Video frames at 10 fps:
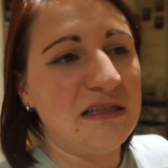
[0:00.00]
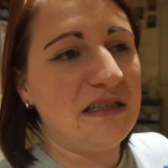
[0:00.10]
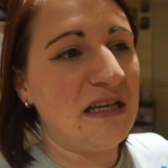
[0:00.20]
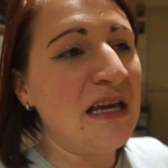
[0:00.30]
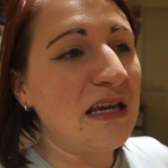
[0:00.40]

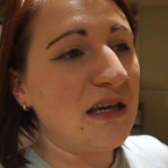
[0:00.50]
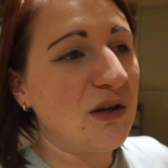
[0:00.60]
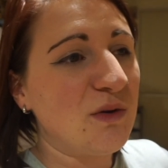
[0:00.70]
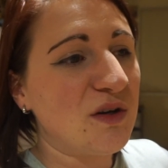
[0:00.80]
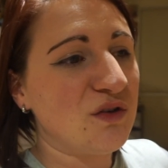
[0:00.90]
Zeke,
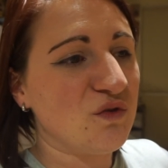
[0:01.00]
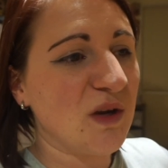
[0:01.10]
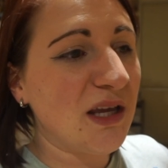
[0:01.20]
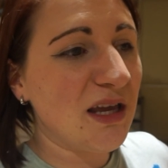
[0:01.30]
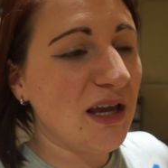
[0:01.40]
quit
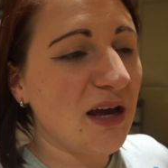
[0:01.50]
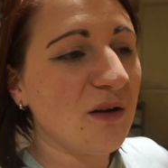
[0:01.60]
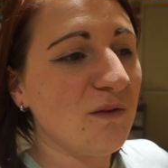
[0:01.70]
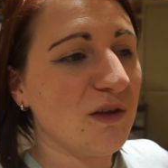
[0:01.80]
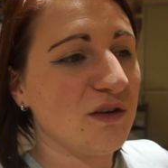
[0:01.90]
drinking out
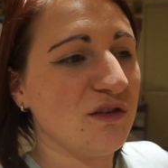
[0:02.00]
of the